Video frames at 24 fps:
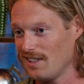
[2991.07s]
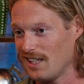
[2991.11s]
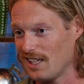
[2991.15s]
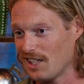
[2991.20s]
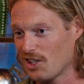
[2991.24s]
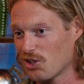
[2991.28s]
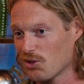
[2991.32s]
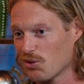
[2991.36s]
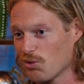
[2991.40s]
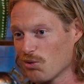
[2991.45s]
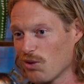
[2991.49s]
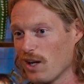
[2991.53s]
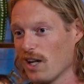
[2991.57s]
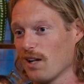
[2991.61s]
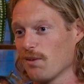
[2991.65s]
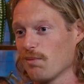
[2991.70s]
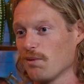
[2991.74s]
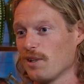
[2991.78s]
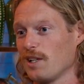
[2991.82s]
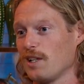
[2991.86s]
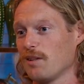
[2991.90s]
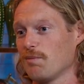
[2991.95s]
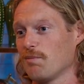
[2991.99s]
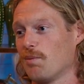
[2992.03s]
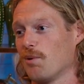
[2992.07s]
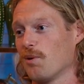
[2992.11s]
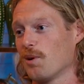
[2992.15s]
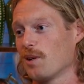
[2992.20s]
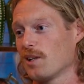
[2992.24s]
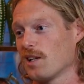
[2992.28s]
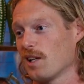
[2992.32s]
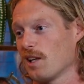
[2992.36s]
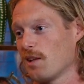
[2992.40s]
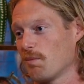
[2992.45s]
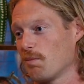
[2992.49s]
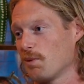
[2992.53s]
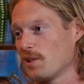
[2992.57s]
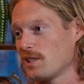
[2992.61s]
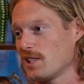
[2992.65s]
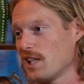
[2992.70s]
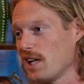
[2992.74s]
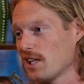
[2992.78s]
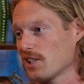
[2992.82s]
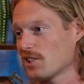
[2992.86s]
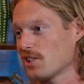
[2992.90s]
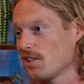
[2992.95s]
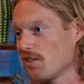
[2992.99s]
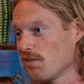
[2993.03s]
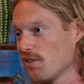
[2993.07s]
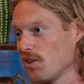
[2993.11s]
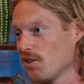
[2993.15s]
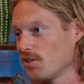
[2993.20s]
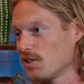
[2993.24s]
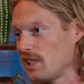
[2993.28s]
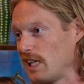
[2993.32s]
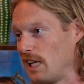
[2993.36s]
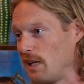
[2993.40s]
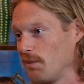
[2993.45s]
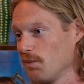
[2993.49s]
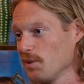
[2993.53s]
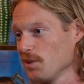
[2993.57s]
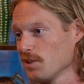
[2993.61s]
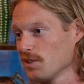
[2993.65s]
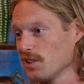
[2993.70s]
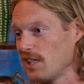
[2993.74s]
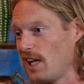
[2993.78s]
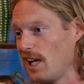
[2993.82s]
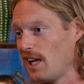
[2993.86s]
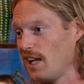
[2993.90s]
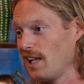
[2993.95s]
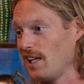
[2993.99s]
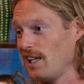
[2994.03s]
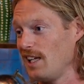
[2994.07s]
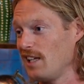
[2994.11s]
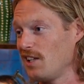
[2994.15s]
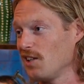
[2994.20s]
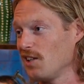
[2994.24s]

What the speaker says: incredibly important to the protection of those animals at an